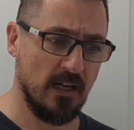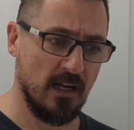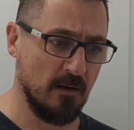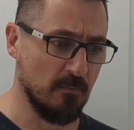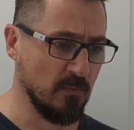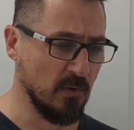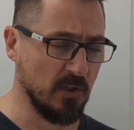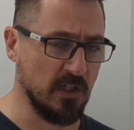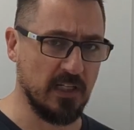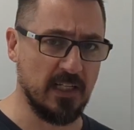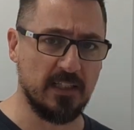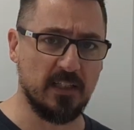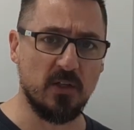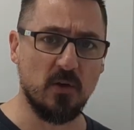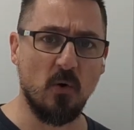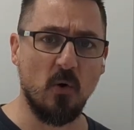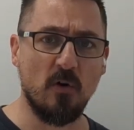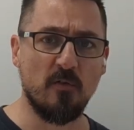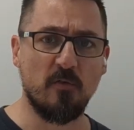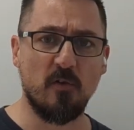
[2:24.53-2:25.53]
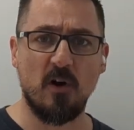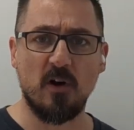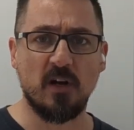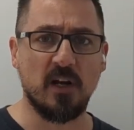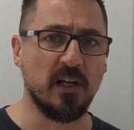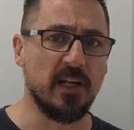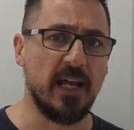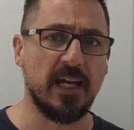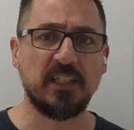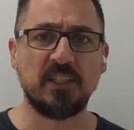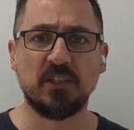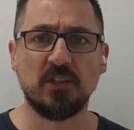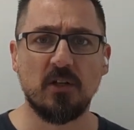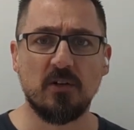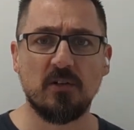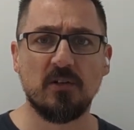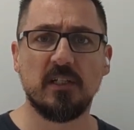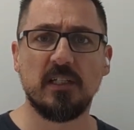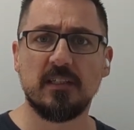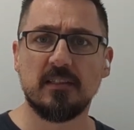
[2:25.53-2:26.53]
I'm looking at the overall connection
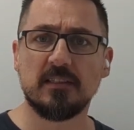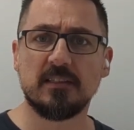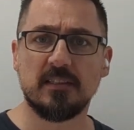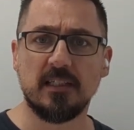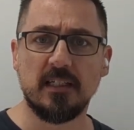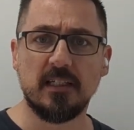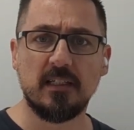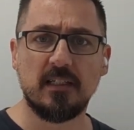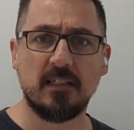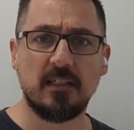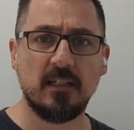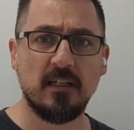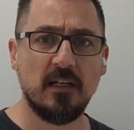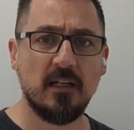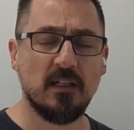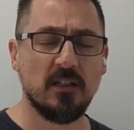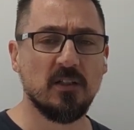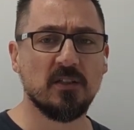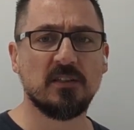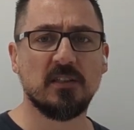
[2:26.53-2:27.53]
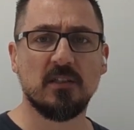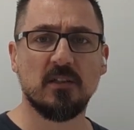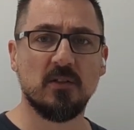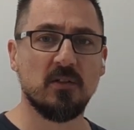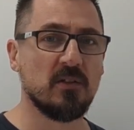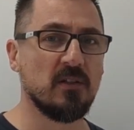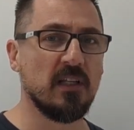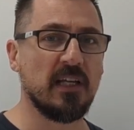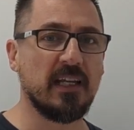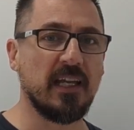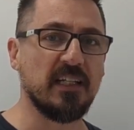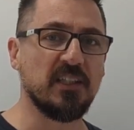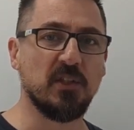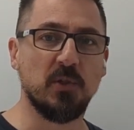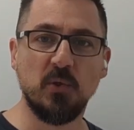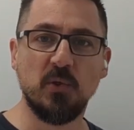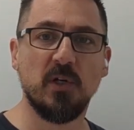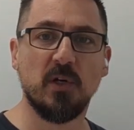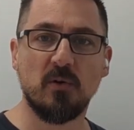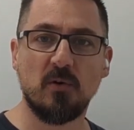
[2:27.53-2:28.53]
underneath the sink. Does it look like a
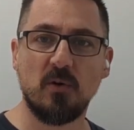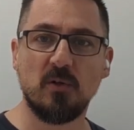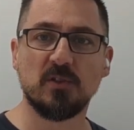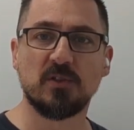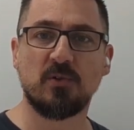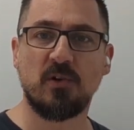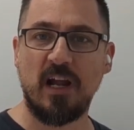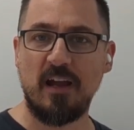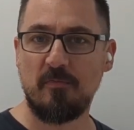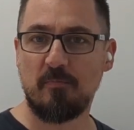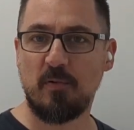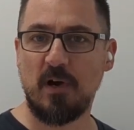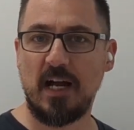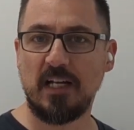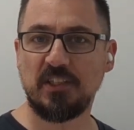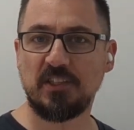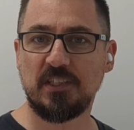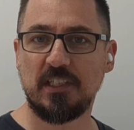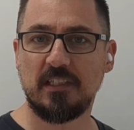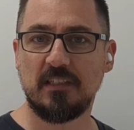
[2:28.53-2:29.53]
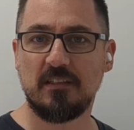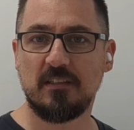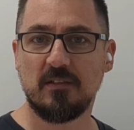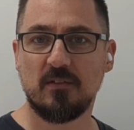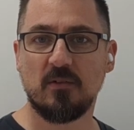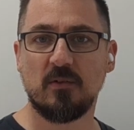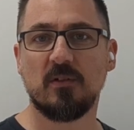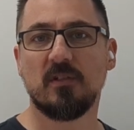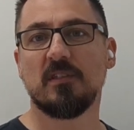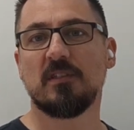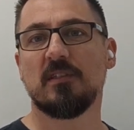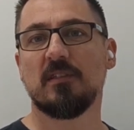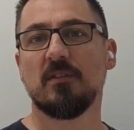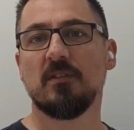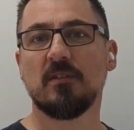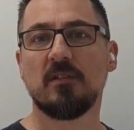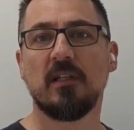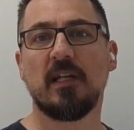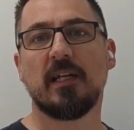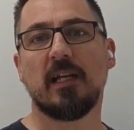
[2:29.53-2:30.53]
2-year-old's craft project, or does it
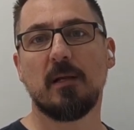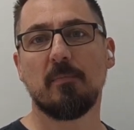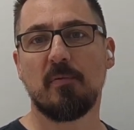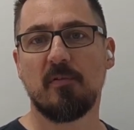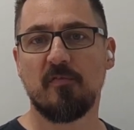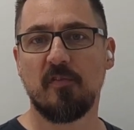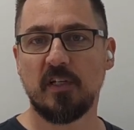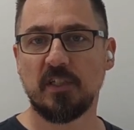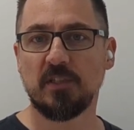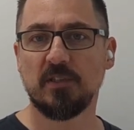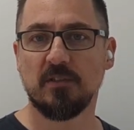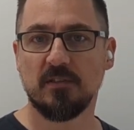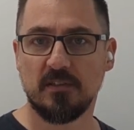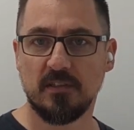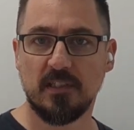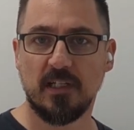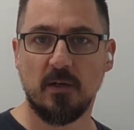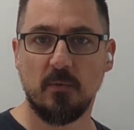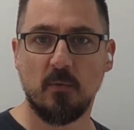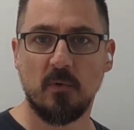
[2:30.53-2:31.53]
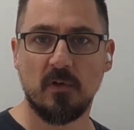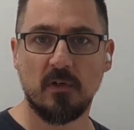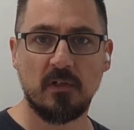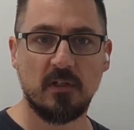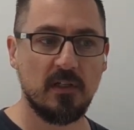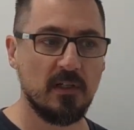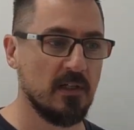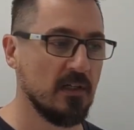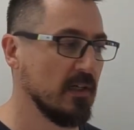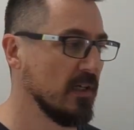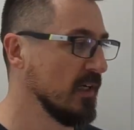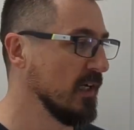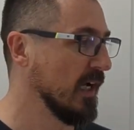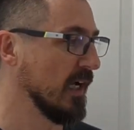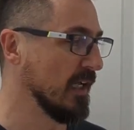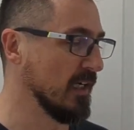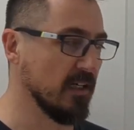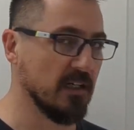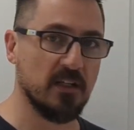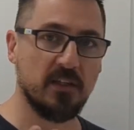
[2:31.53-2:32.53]
look like a professional did that work?
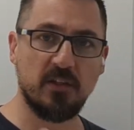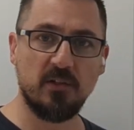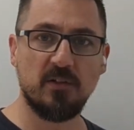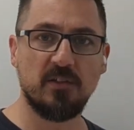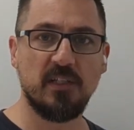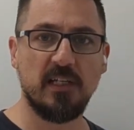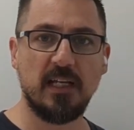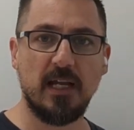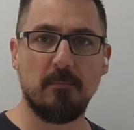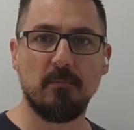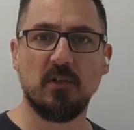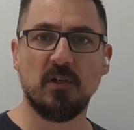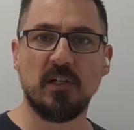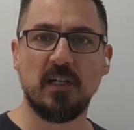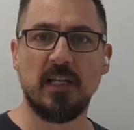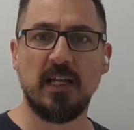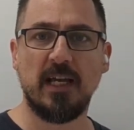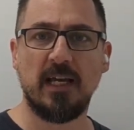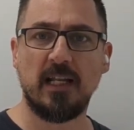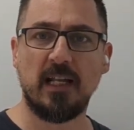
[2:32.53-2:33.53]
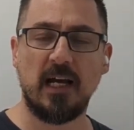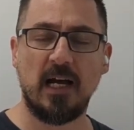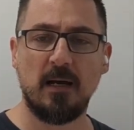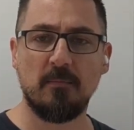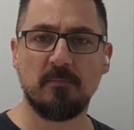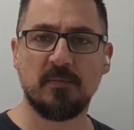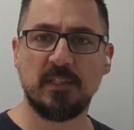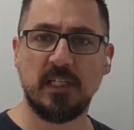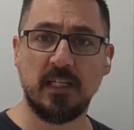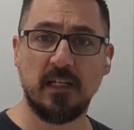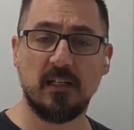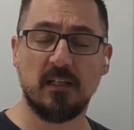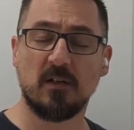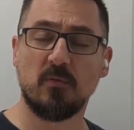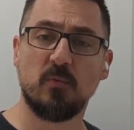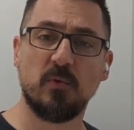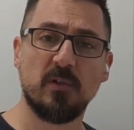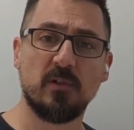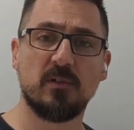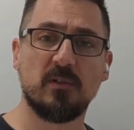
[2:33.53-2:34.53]
And then the third thing I'm looking at, I'm taking a
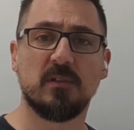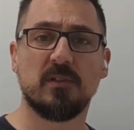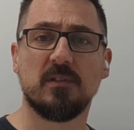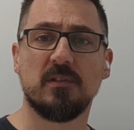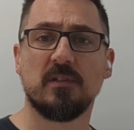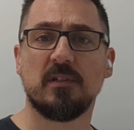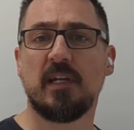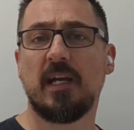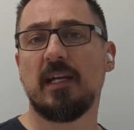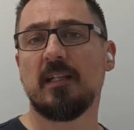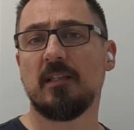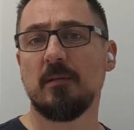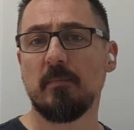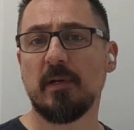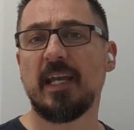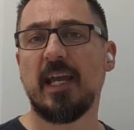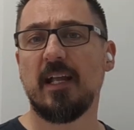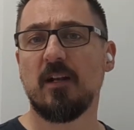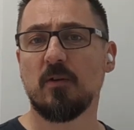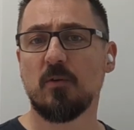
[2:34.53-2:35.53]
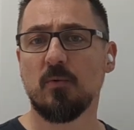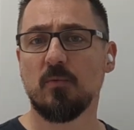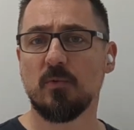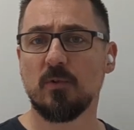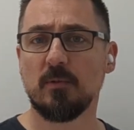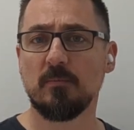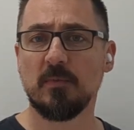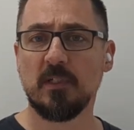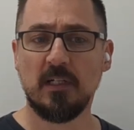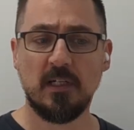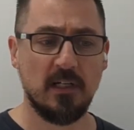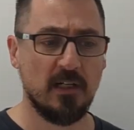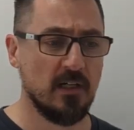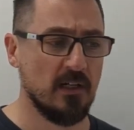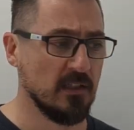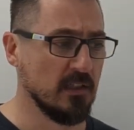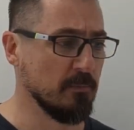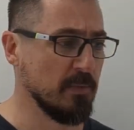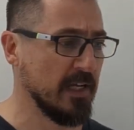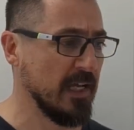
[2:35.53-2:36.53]
real good look at the mechanical room.
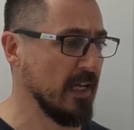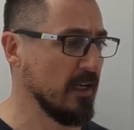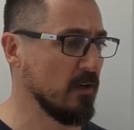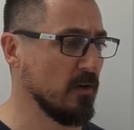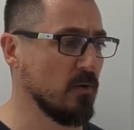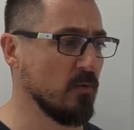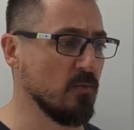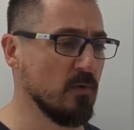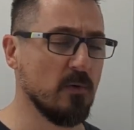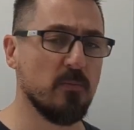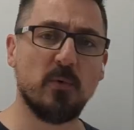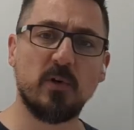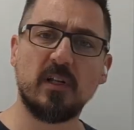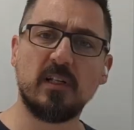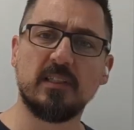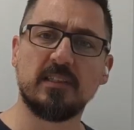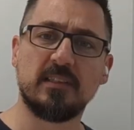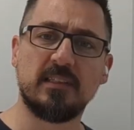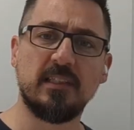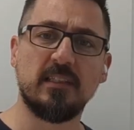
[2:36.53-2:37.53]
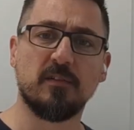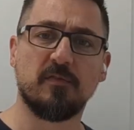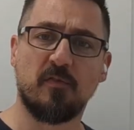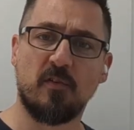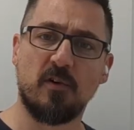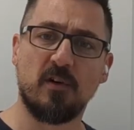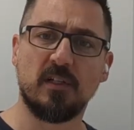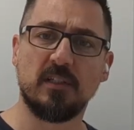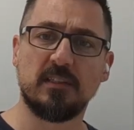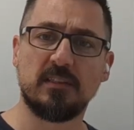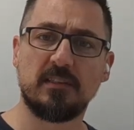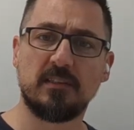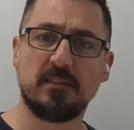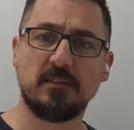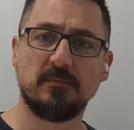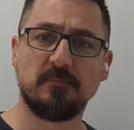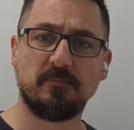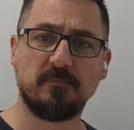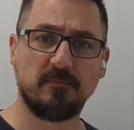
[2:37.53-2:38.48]
The mechanical room, we're going to see the furnace,